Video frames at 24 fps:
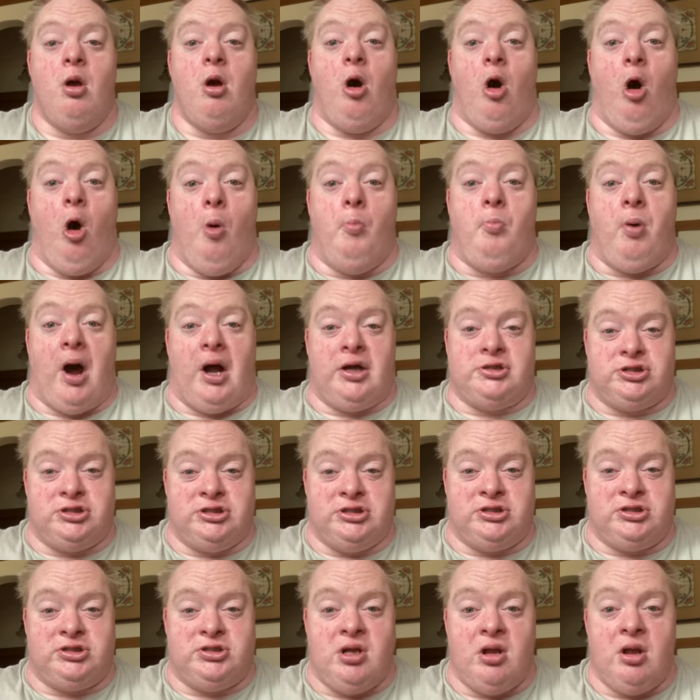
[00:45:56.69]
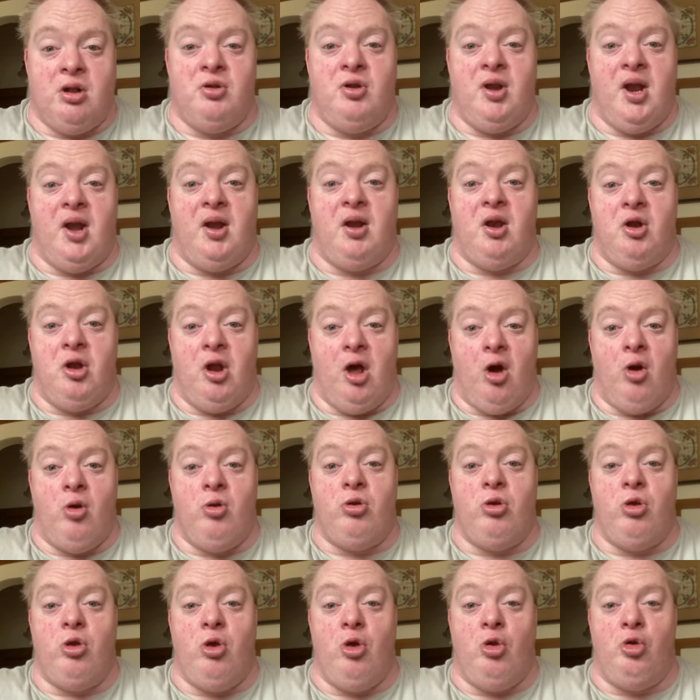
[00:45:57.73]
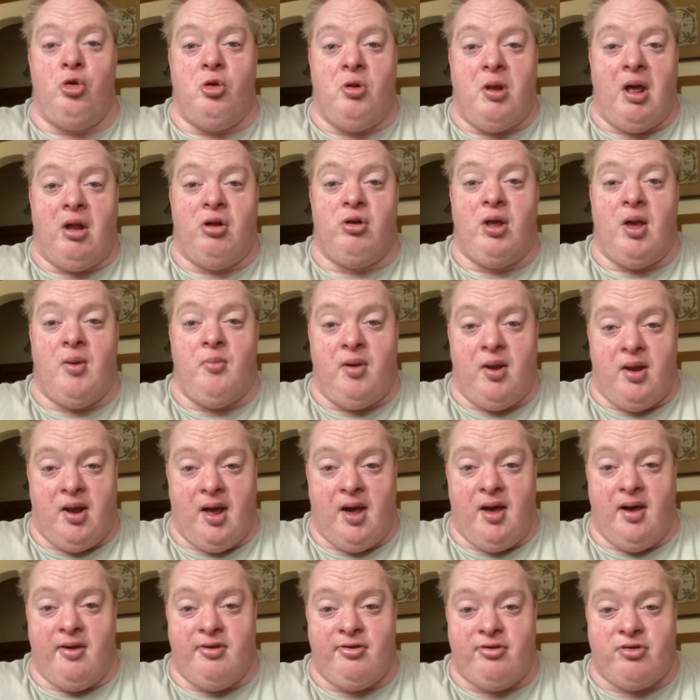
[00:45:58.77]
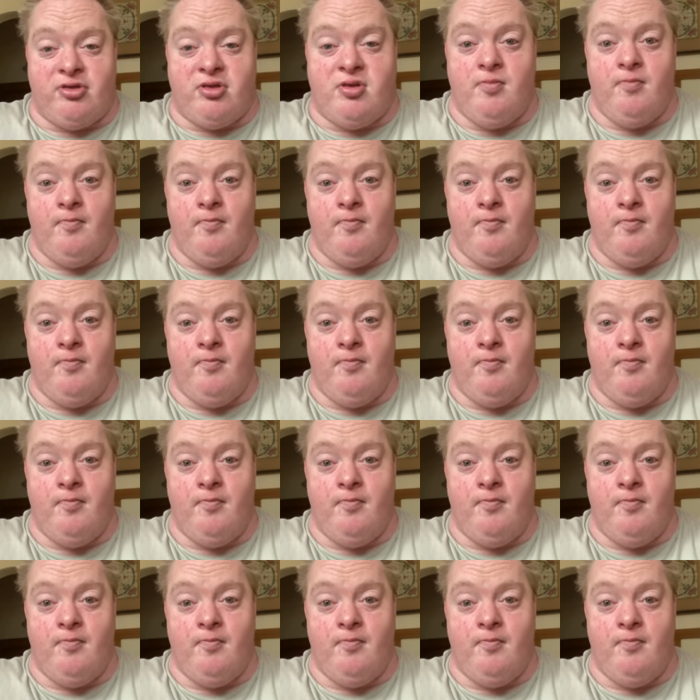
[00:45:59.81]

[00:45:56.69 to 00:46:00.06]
All bosses need to know you do not limit us.